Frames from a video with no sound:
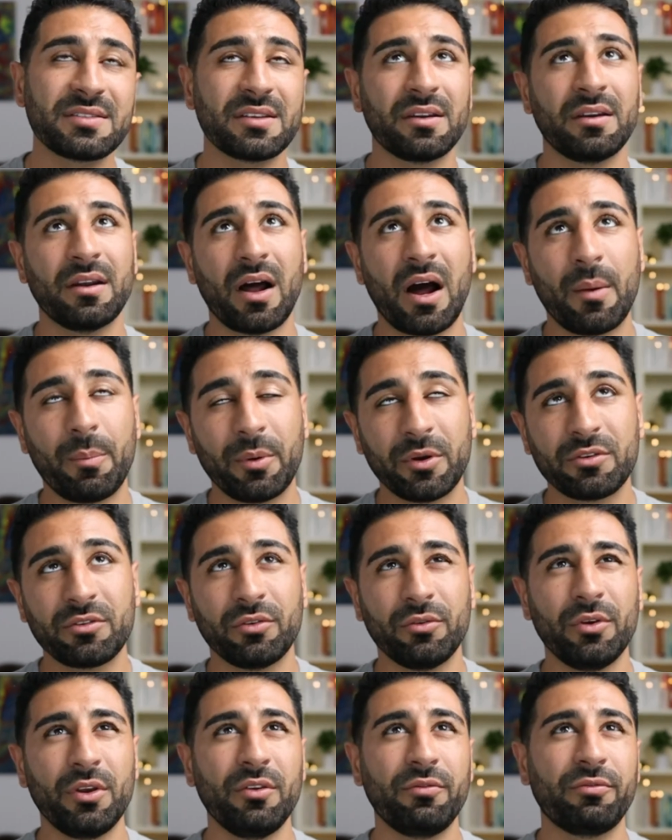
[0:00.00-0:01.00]
and an
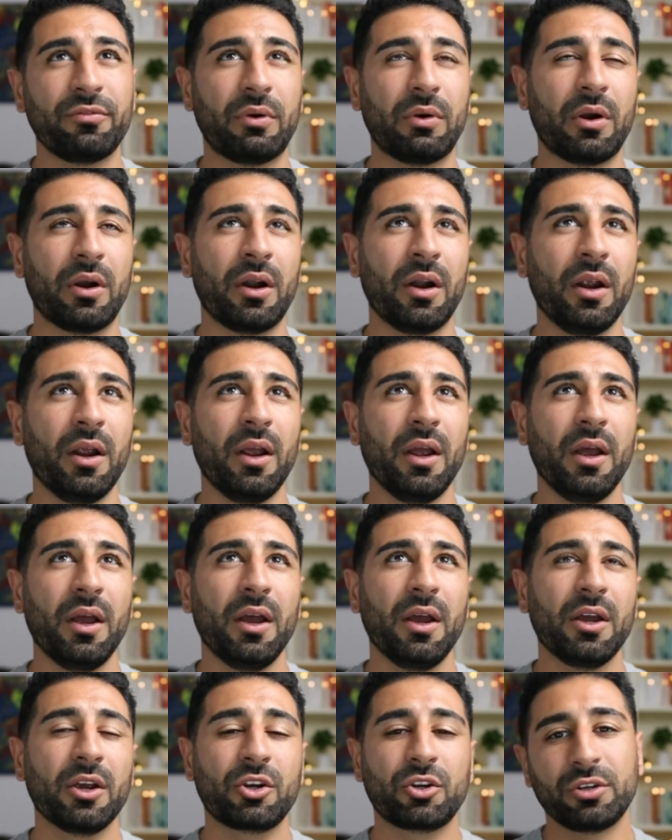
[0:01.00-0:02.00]
opportunity for
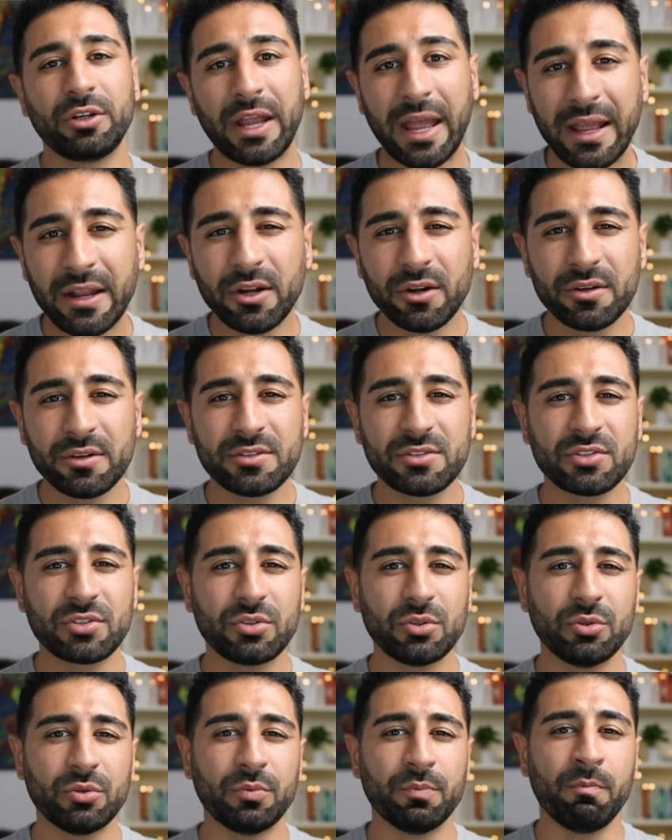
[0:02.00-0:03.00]
creators
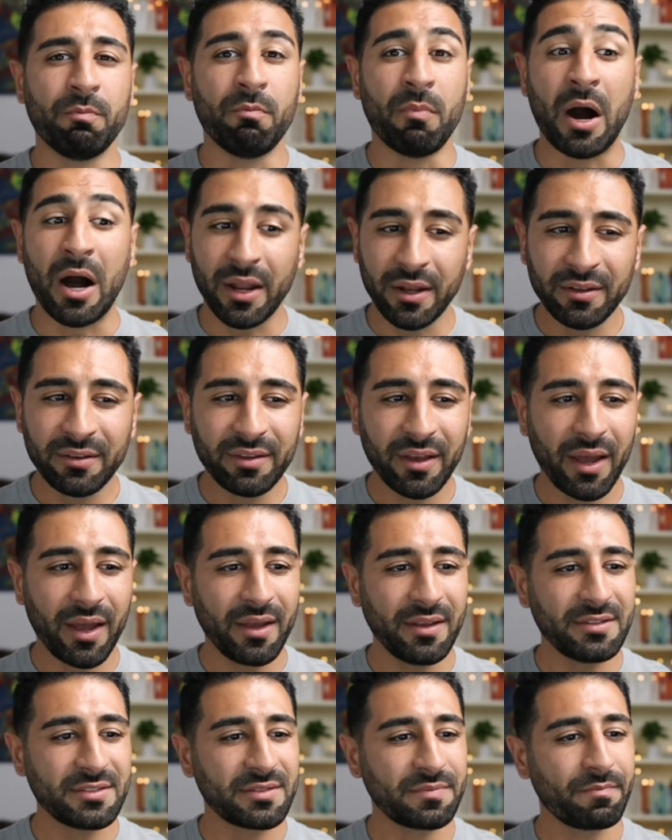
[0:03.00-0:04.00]
to
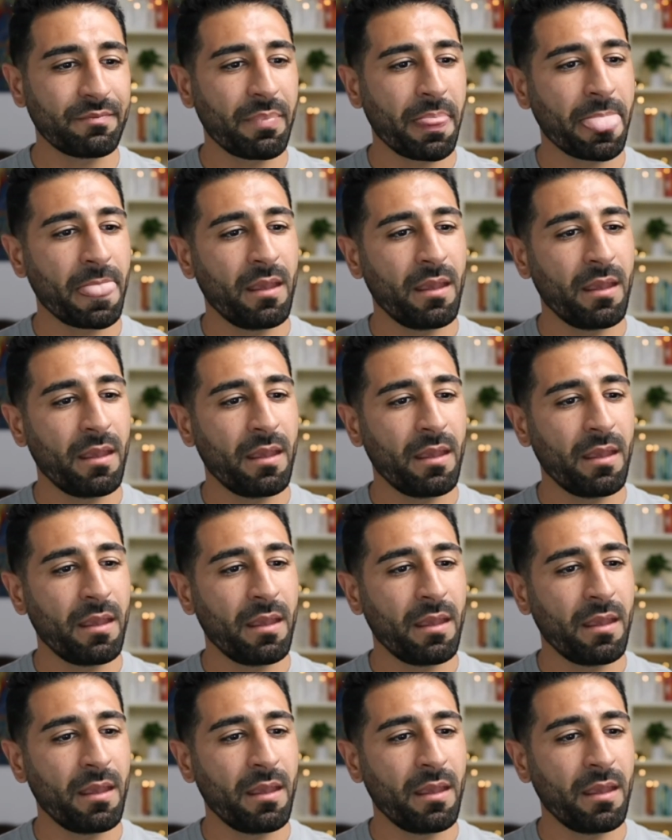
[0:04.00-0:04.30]
monetize.